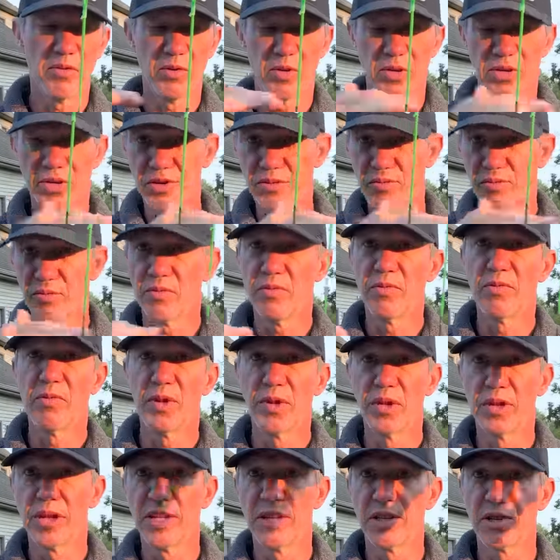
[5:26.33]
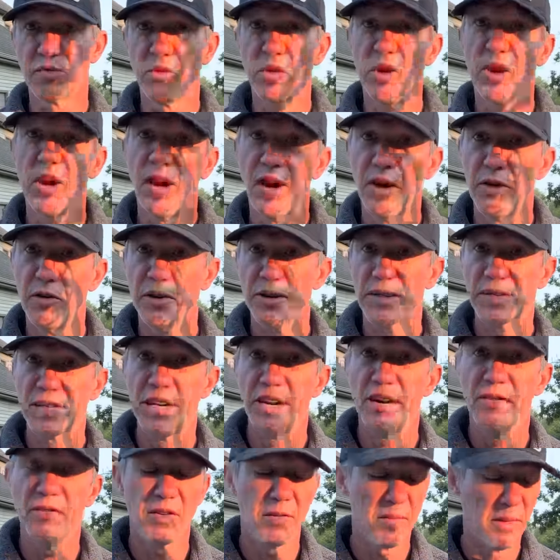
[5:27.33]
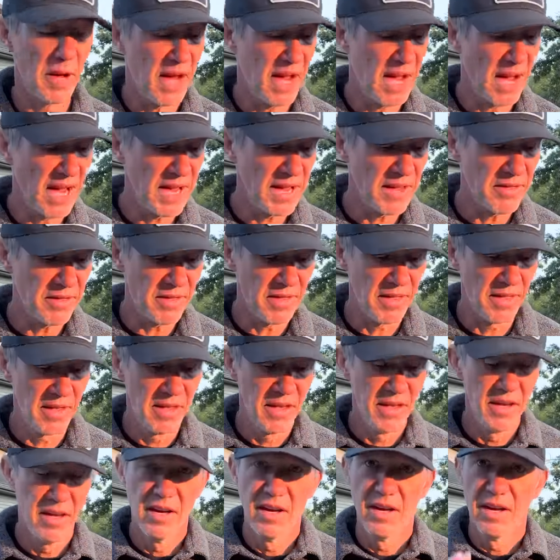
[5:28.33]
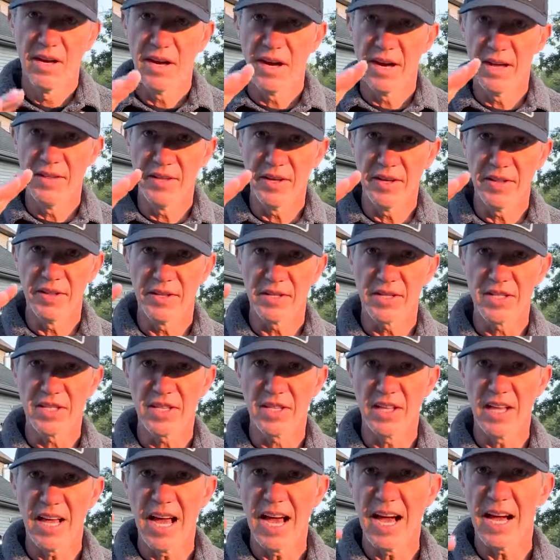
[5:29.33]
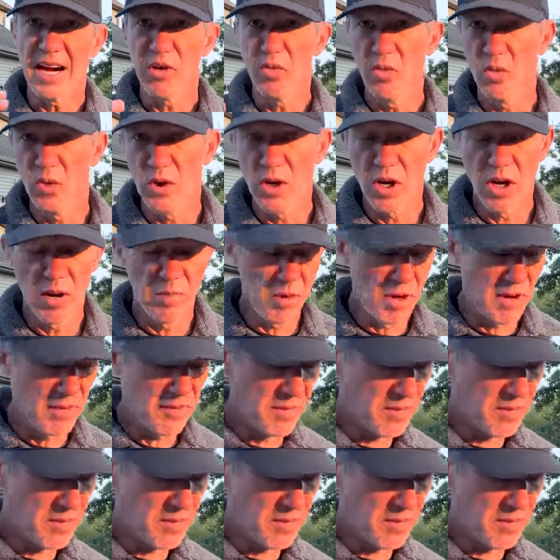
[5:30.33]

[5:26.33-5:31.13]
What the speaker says: which really is what I always set for my height, and then the slack will come up